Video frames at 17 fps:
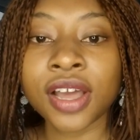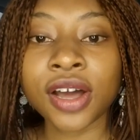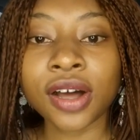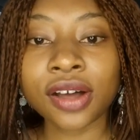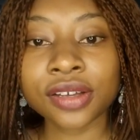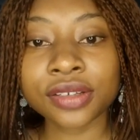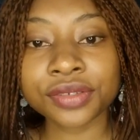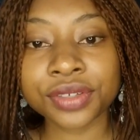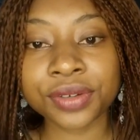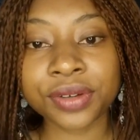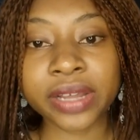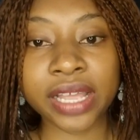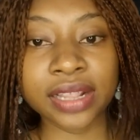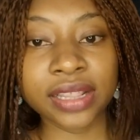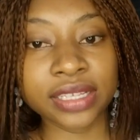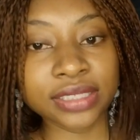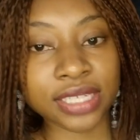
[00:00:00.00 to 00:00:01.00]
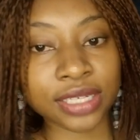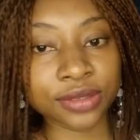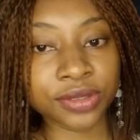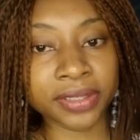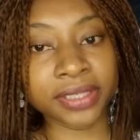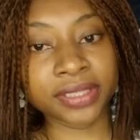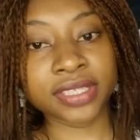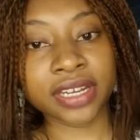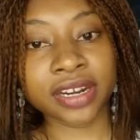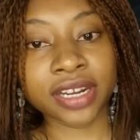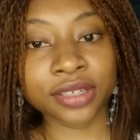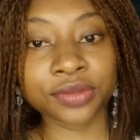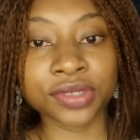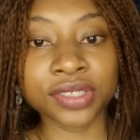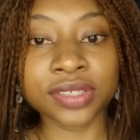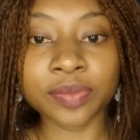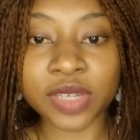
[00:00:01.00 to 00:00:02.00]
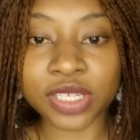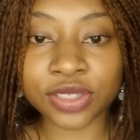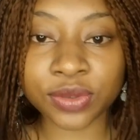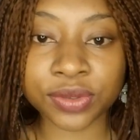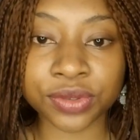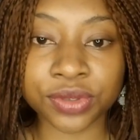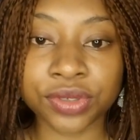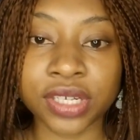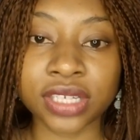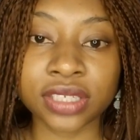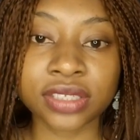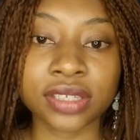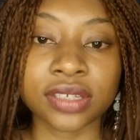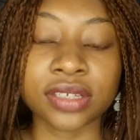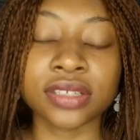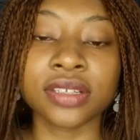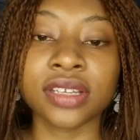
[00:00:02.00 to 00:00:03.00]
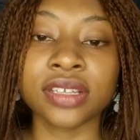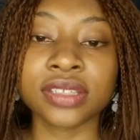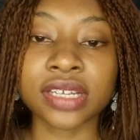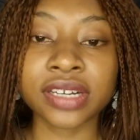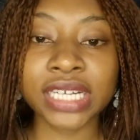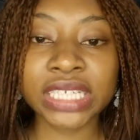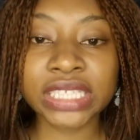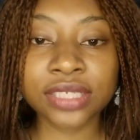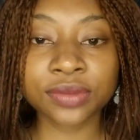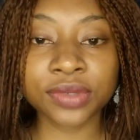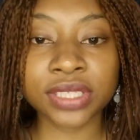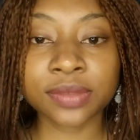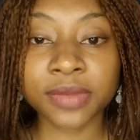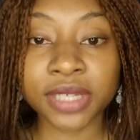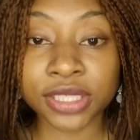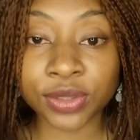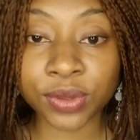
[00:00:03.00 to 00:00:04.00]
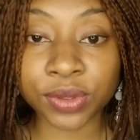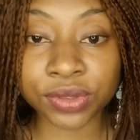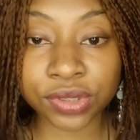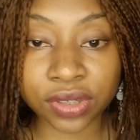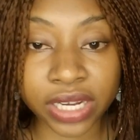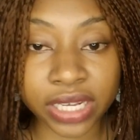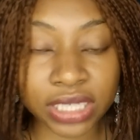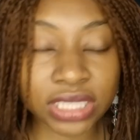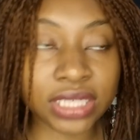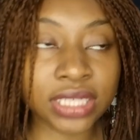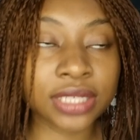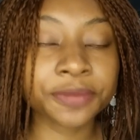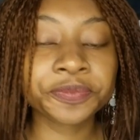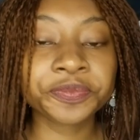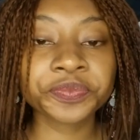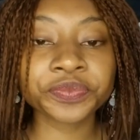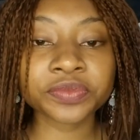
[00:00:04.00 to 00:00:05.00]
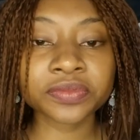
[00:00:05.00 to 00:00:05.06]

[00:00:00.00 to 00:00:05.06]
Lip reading: Also, I learned how to interact with smart contracts, and interacting with smart contracts,